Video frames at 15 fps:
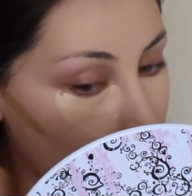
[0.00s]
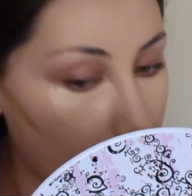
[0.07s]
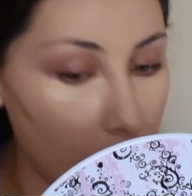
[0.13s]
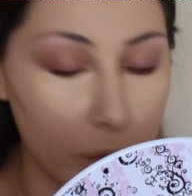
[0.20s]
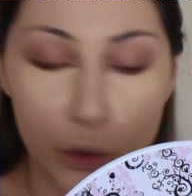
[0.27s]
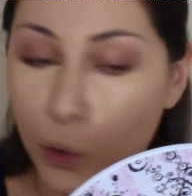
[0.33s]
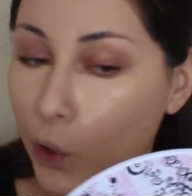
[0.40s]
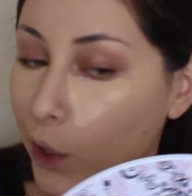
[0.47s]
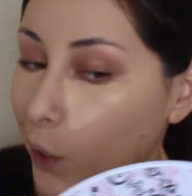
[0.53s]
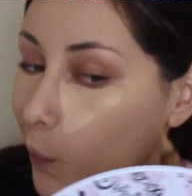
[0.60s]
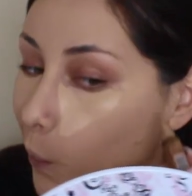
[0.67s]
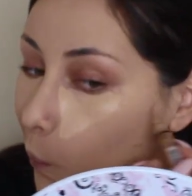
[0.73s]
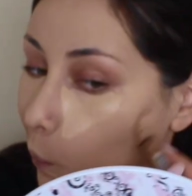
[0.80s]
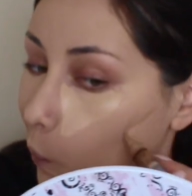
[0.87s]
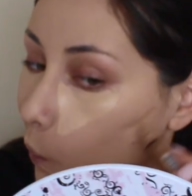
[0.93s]
contouring.
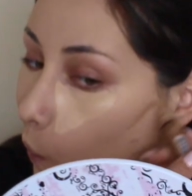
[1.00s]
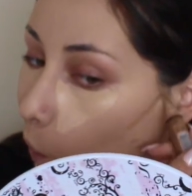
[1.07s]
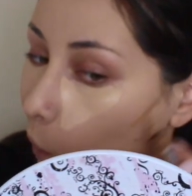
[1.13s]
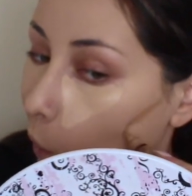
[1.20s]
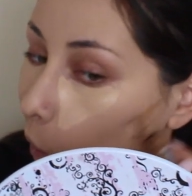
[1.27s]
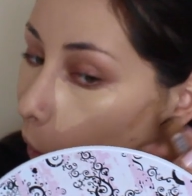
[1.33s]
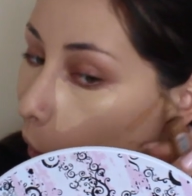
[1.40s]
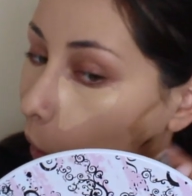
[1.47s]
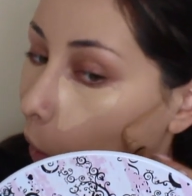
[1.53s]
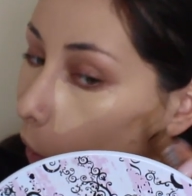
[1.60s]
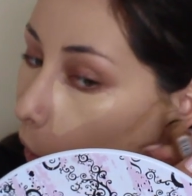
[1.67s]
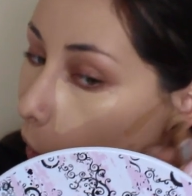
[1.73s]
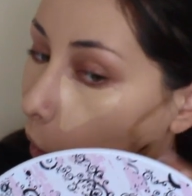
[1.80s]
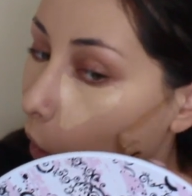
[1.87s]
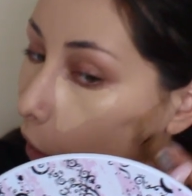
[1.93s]

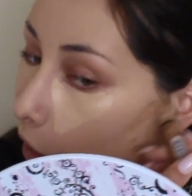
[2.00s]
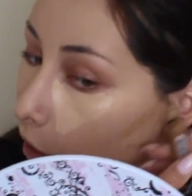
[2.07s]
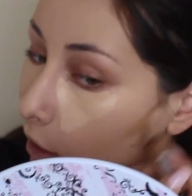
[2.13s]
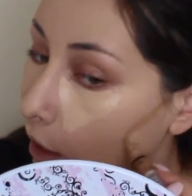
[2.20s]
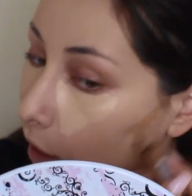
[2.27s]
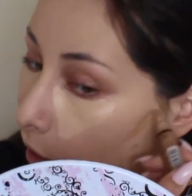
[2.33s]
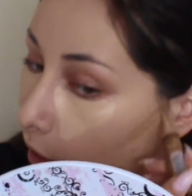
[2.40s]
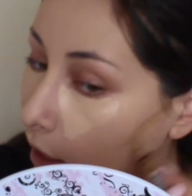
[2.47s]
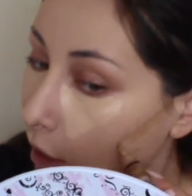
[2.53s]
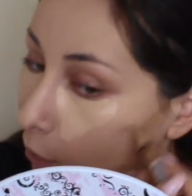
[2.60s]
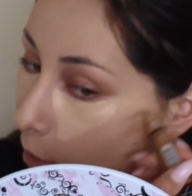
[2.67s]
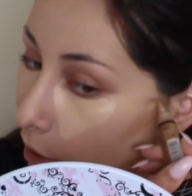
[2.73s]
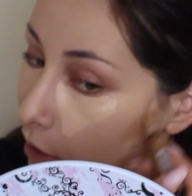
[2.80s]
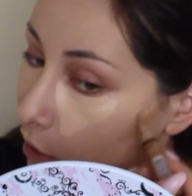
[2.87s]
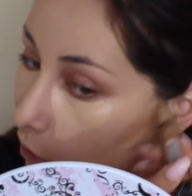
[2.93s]
And lately
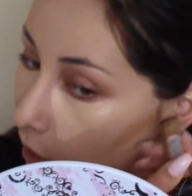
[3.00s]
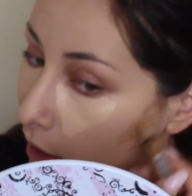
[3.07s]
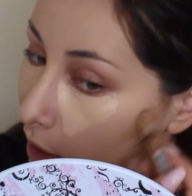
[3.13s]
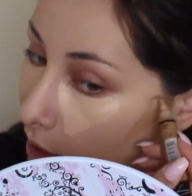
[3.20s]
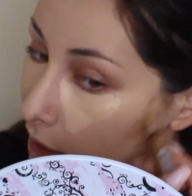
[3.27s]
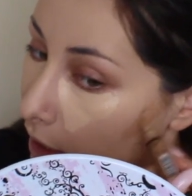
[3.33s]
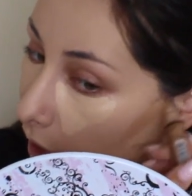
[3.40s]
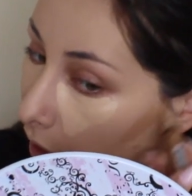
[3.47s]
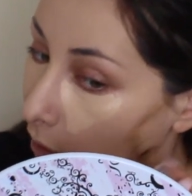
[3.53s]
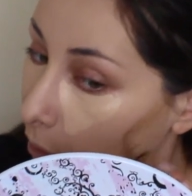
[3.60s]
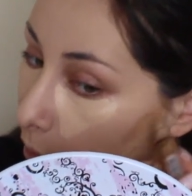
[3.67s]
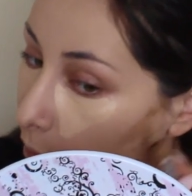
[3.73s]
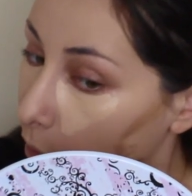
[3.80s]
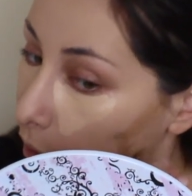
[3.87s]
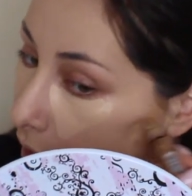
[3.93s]
I've been doing this and I
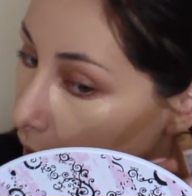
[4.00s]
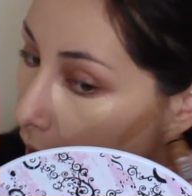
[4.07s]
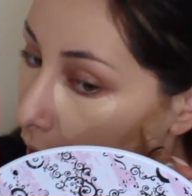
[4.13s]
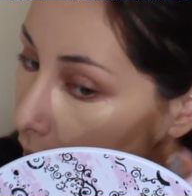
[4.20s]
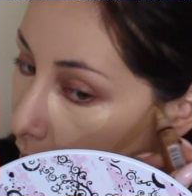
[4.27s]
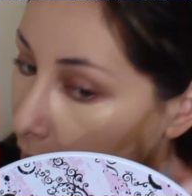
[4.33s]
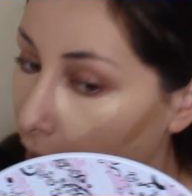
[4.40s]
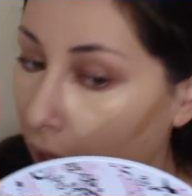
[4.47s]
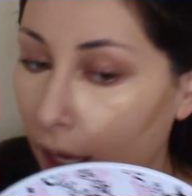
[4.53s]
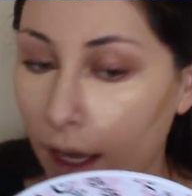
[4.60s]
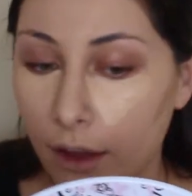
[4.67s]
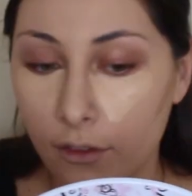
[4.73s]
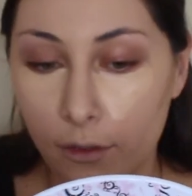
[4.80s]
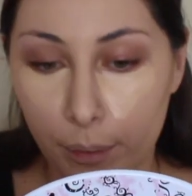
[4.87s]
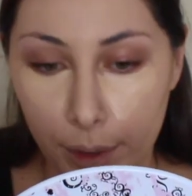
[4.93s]
really
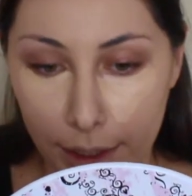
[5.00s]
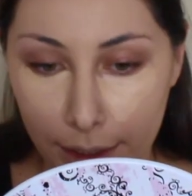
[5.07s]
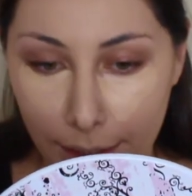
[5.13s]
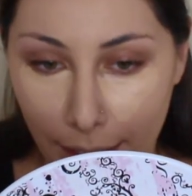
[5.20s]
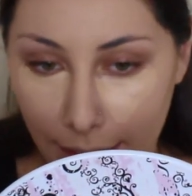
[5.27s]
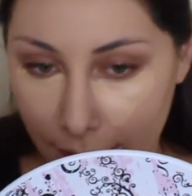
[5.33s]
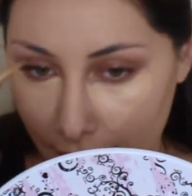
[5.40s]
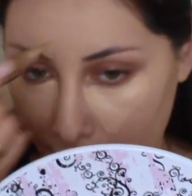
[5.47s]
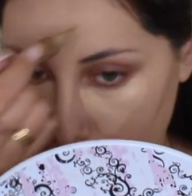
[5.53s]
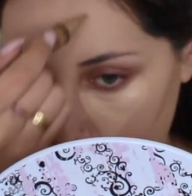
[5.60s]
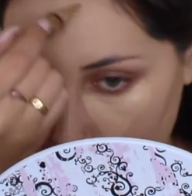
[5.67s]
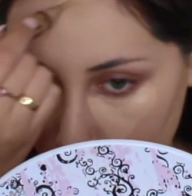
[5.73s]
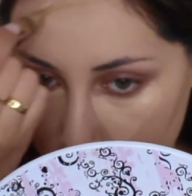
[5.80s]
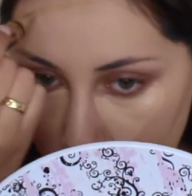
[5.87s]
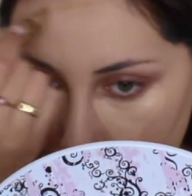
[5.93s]
have been
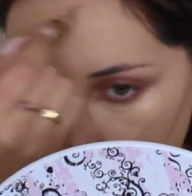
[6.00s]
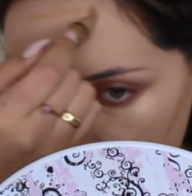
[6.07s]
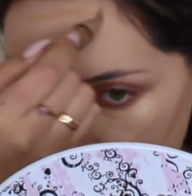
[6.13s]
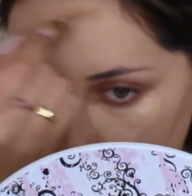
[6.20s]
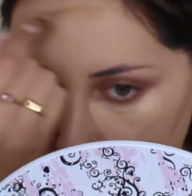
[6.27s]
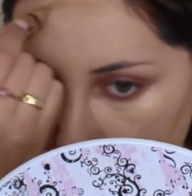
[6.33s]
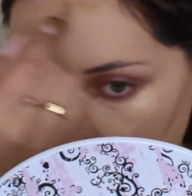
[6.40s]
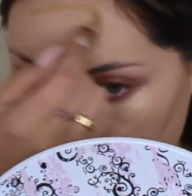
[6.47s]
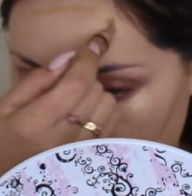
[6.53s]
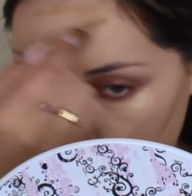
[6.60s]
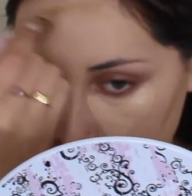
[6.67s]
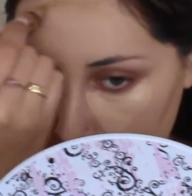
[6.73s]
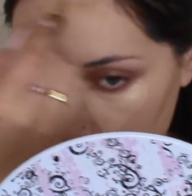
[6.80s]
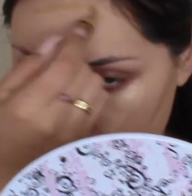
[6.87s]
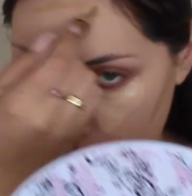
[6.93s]
liking the
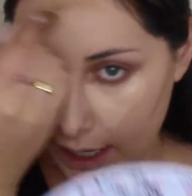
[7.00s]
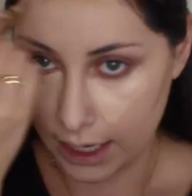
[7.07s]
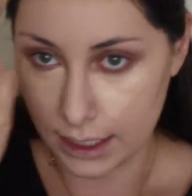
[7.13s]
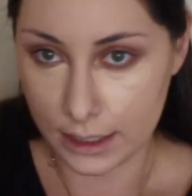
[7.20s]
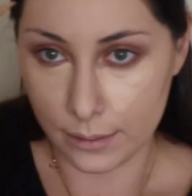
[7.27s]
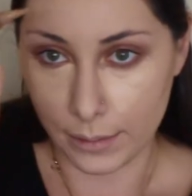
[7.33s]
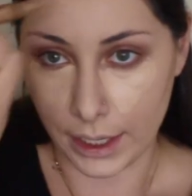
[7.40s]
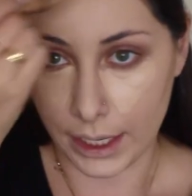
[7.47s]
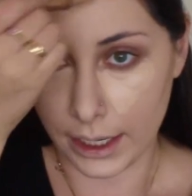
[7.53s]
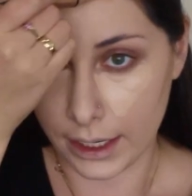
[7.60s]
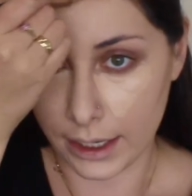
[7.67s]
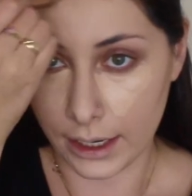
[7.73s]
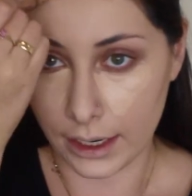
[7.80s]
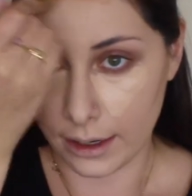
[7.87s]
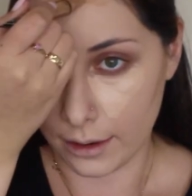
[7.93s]
difference it has
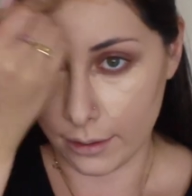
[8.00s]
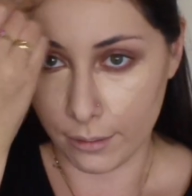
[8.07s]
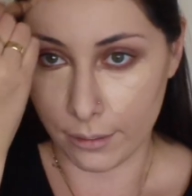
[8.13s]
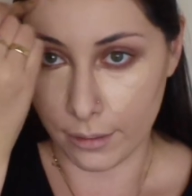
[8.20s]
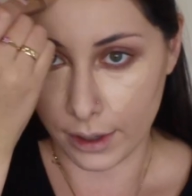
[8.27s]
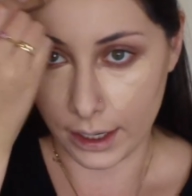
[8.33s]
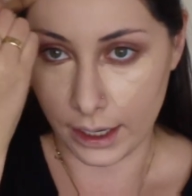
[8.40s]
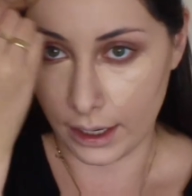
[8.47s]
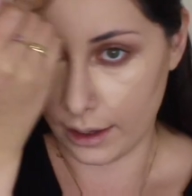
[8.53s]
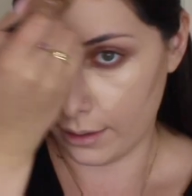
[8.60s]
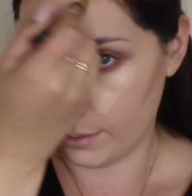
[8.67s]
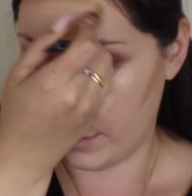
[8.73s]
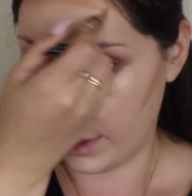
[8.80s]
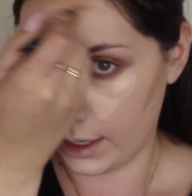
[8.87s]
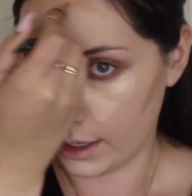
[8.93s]
made in my
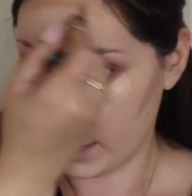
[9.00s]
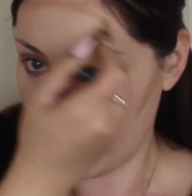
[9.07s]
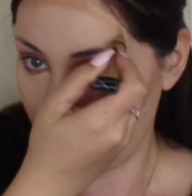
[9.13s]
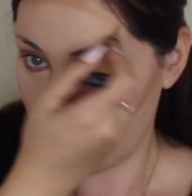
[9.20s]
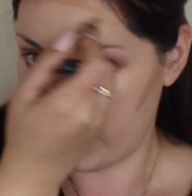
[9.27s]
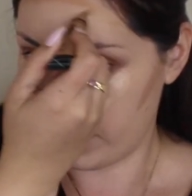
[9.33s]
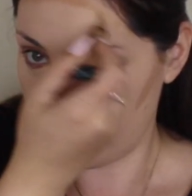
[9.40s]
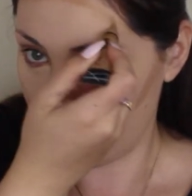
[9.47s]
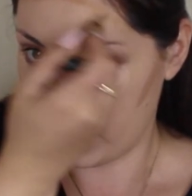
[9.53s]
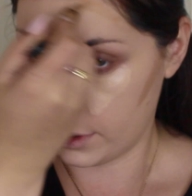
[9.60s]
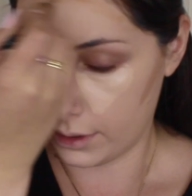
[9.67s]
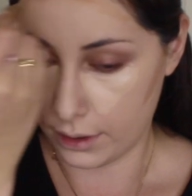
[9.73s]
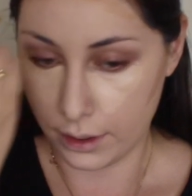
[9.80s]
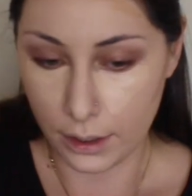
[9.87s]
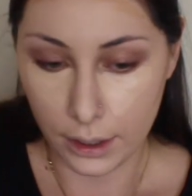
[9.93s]
makeup.
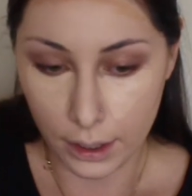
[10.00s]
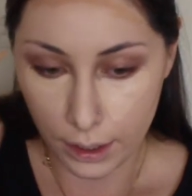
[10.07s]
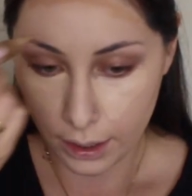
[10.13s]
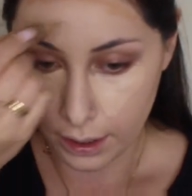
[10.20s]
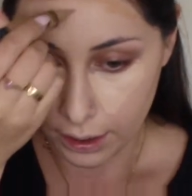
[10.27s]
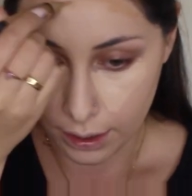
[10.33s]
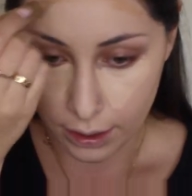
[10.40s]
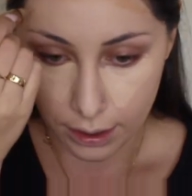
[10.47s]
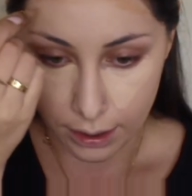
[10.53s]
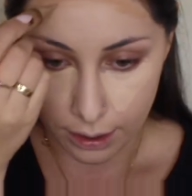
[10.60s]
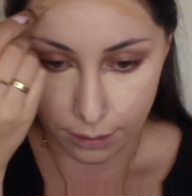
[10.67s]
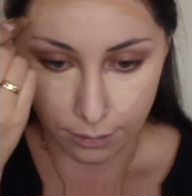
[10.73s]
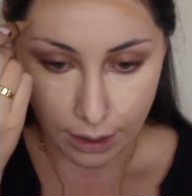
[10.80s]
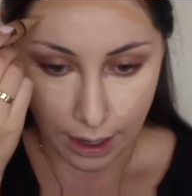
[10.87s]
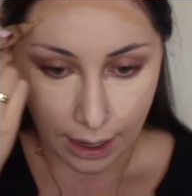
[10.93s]

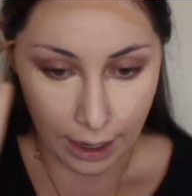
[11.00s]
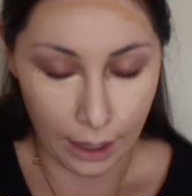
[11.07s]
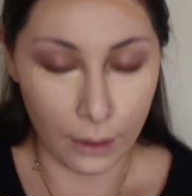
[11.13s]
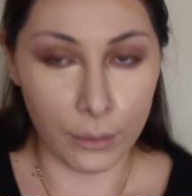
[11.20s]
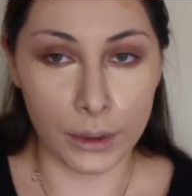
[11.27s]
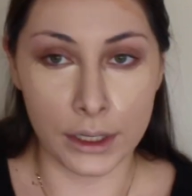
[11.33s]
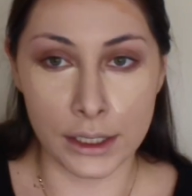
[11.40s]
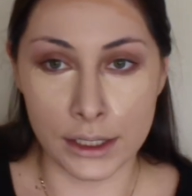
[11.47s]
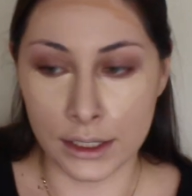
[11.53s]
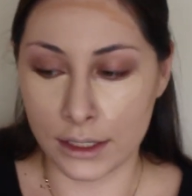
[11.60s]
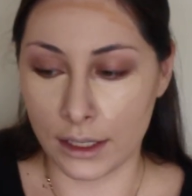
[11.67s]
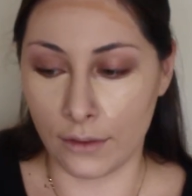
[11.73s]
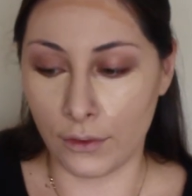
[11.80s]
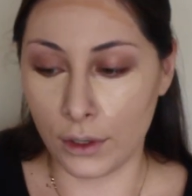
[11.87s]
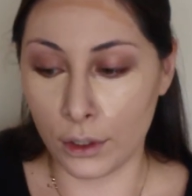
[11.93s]

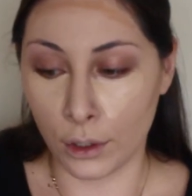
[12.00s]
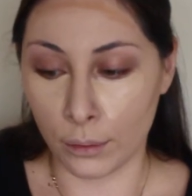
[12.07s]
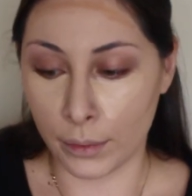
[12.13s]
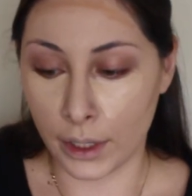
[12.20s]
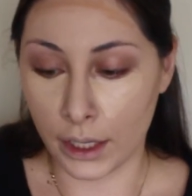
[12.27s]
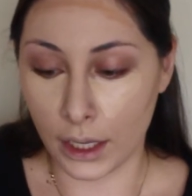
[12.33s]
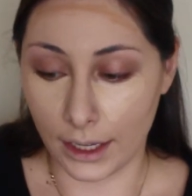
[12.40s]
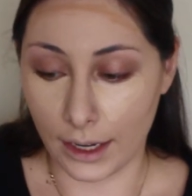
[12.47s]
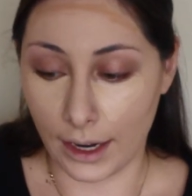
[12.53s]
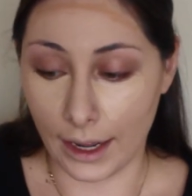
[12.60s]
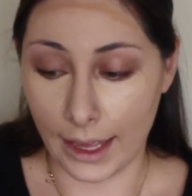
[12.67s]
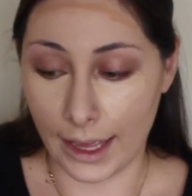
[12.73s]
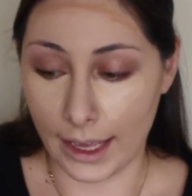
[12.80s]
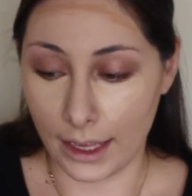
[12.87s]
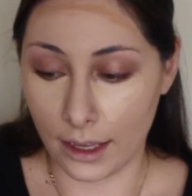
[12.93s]
If you know me, I
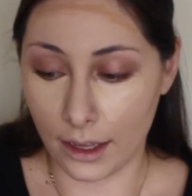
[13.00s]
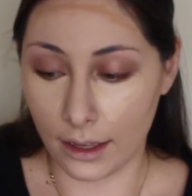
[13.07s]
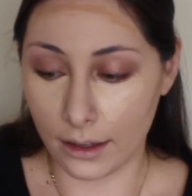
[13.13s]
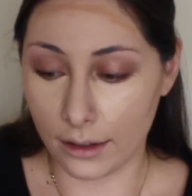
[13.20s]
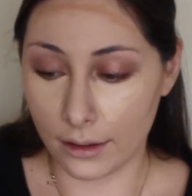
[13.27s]
hate